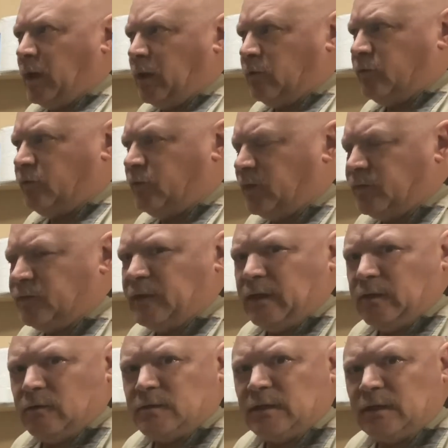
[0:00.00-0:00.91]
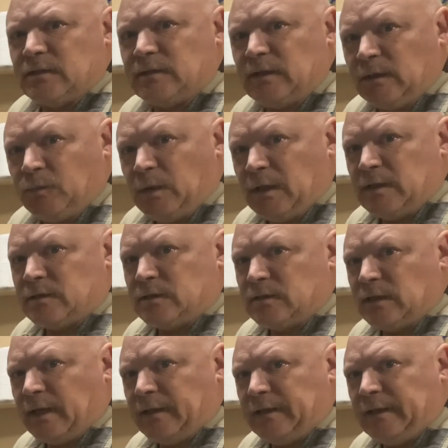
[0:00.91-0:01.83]
15 or 16 pieces.
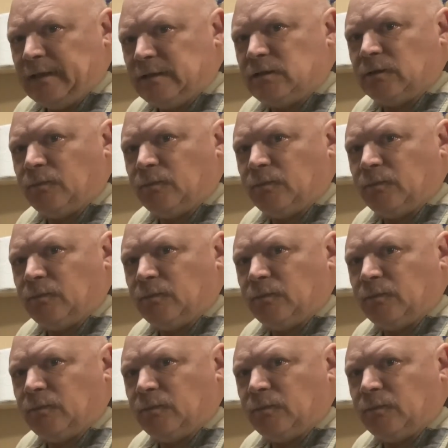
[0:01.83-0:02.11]
I need to